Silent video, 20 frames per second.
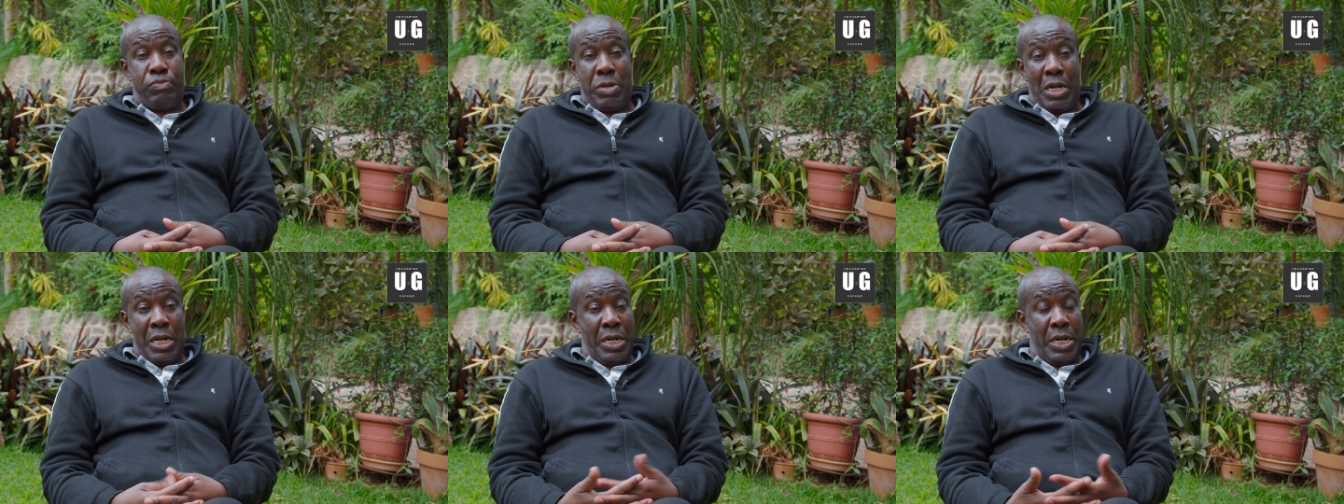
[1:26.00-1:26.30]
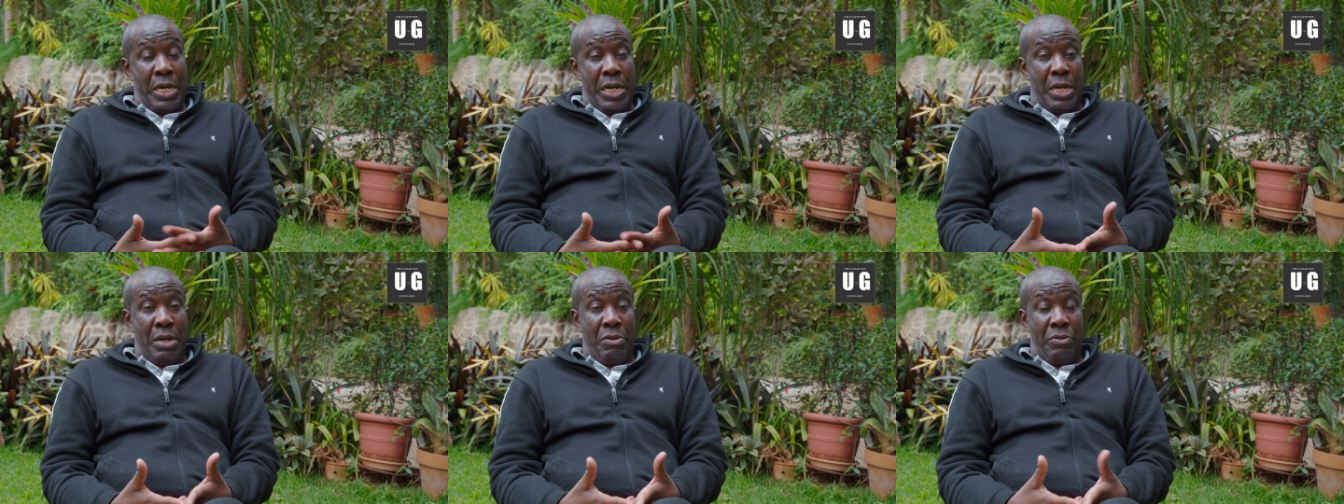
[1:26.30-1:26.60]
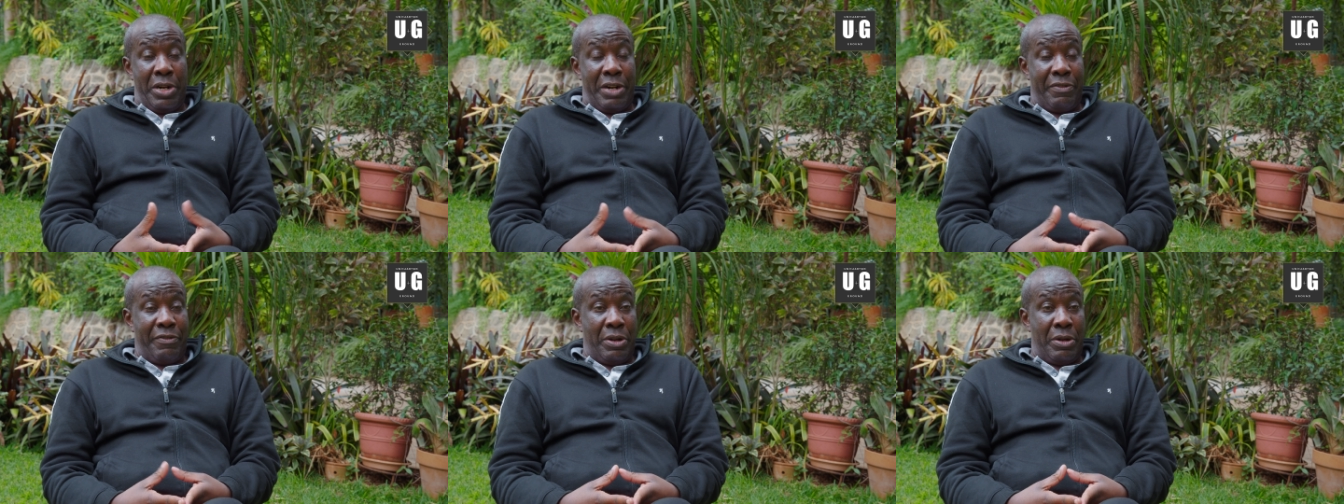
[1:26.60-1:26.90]
And
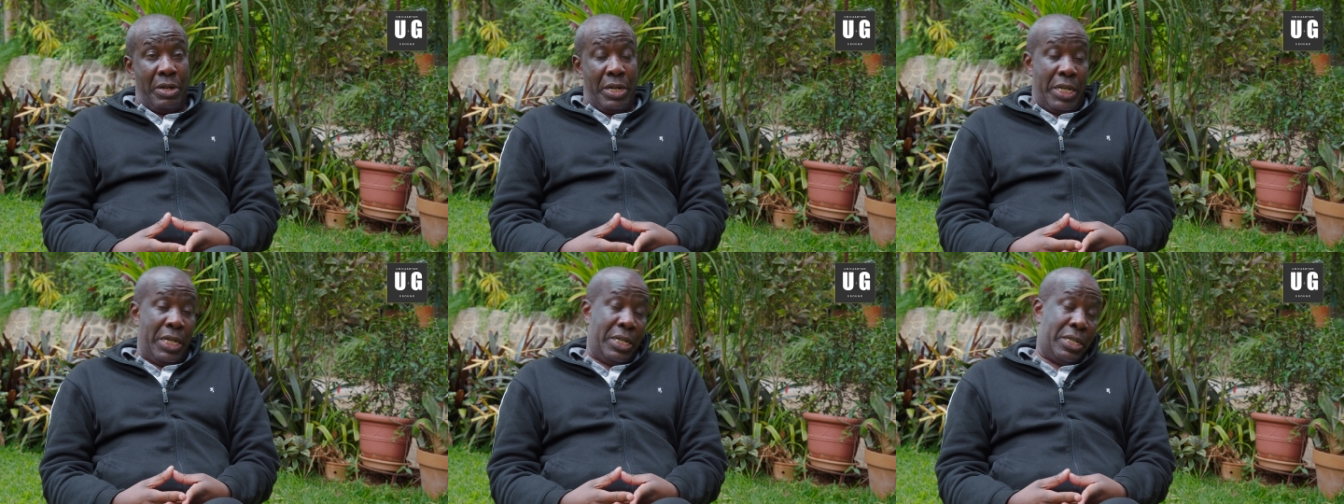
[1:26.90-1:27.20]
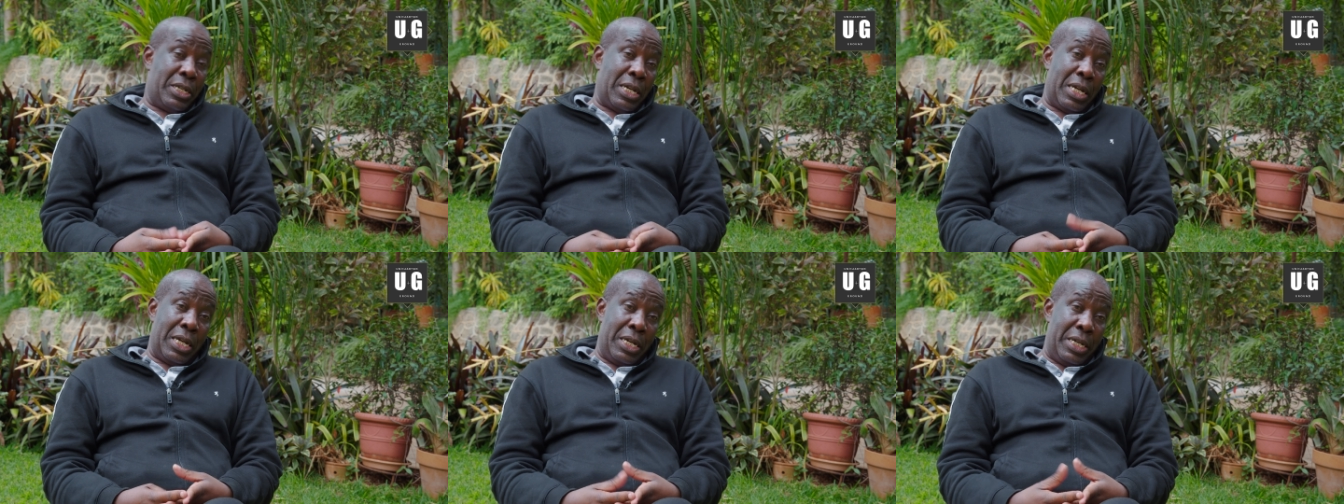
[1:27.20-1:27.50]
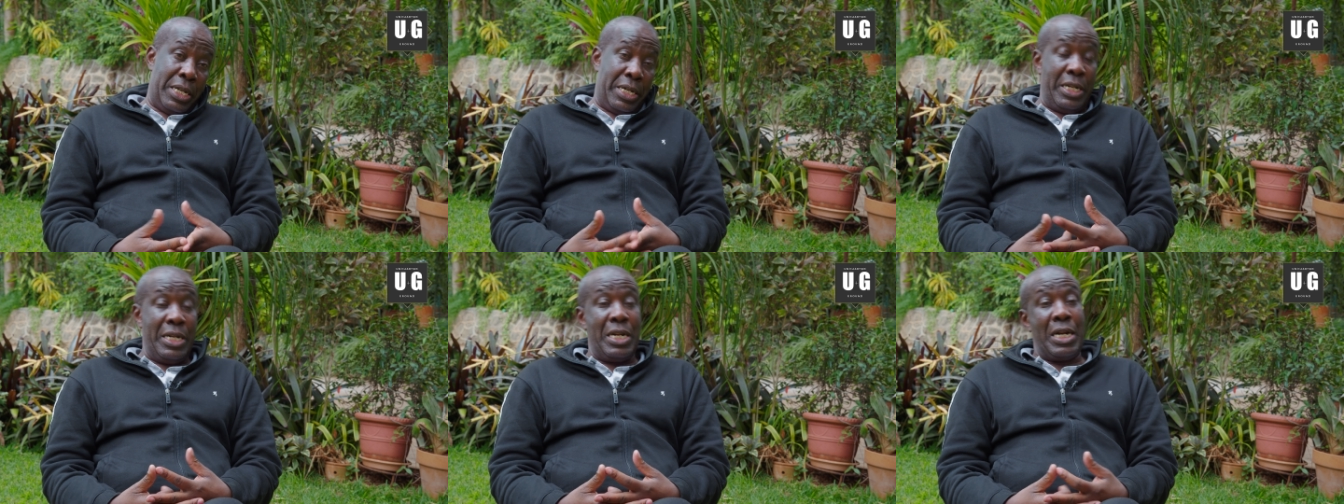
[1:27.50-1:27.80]
whatever they tried,
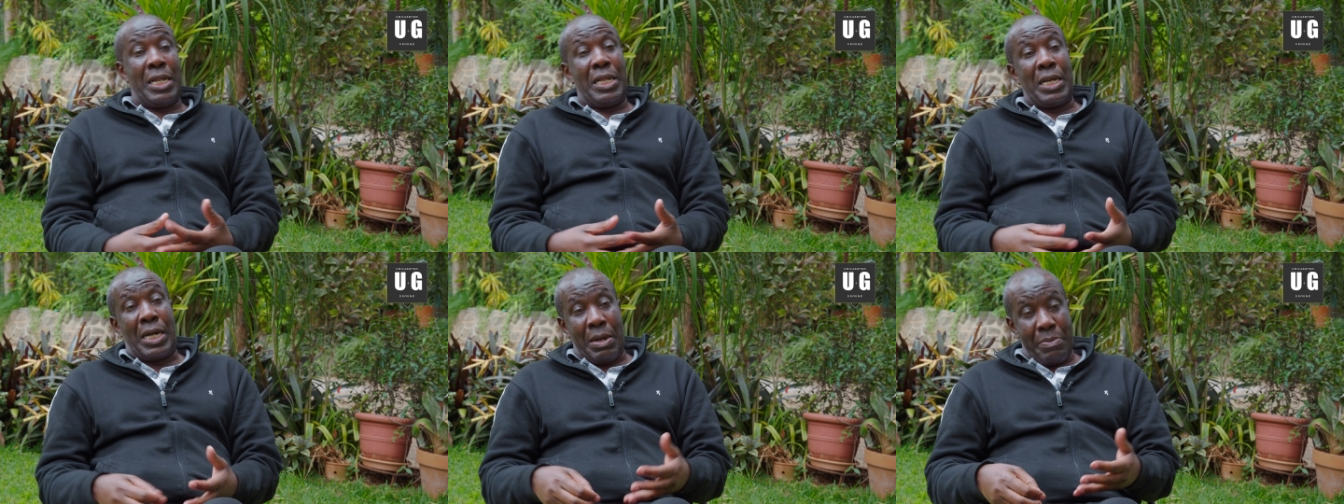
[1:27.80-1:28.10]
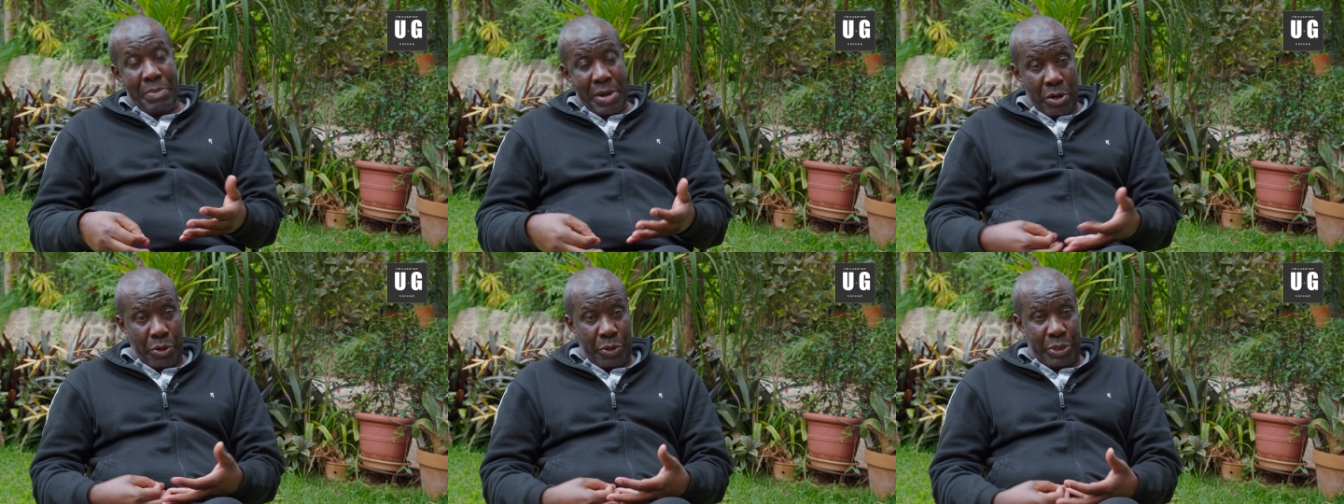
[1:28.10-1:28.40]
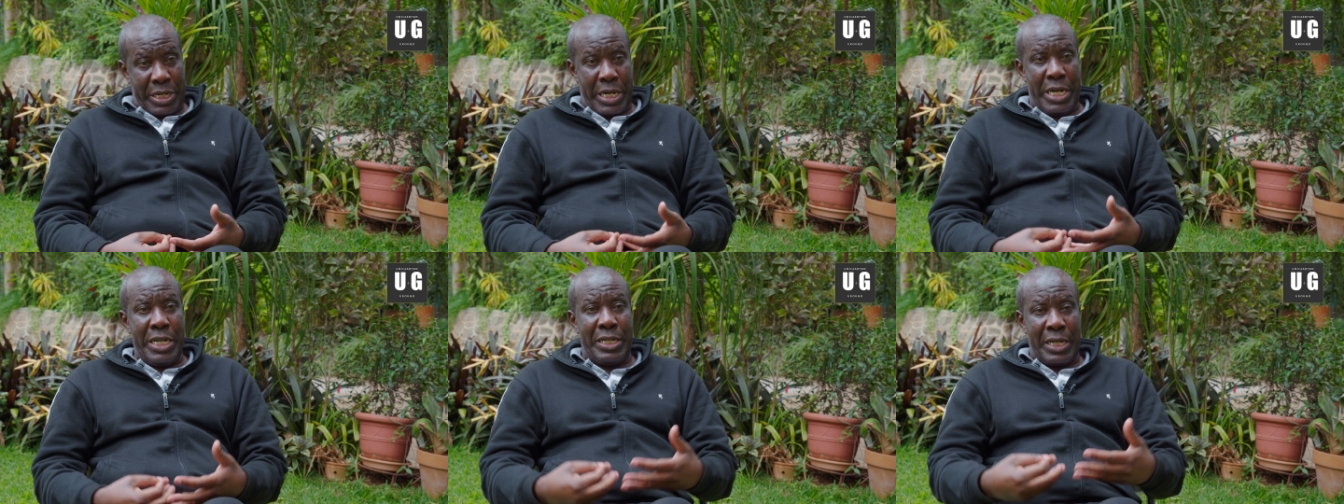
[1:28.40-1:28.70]
they did another biopsy